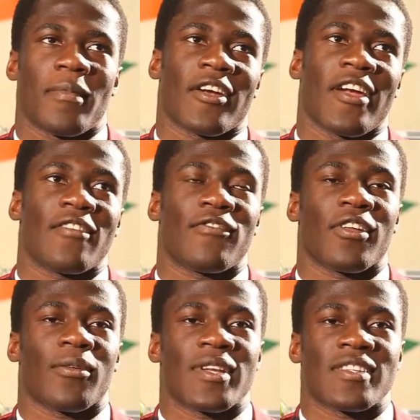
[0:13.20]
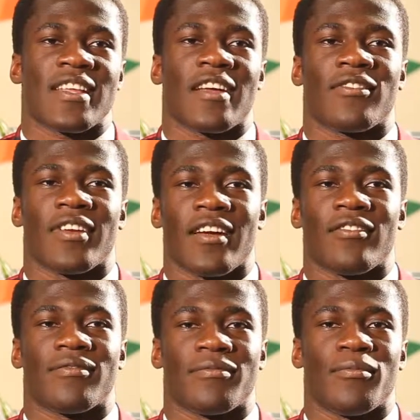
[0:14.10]
My grandfather went to Stanford, and
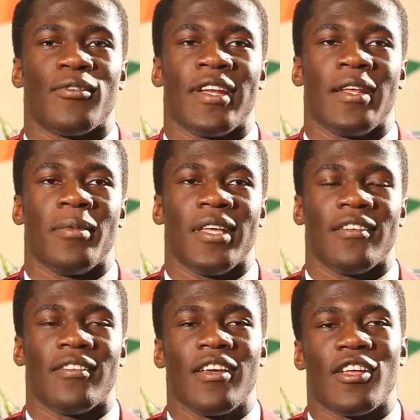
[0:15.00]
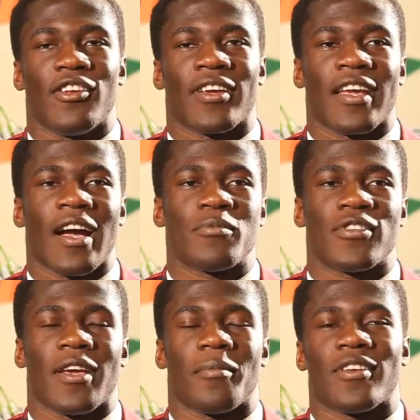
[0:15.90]
I've really been looking up
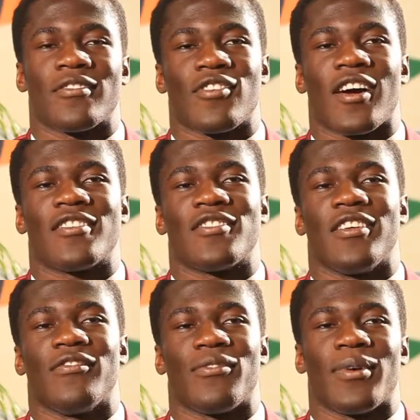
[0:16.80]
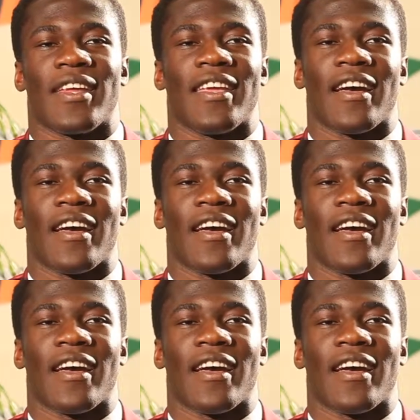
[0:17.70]
to him and try to achieve what he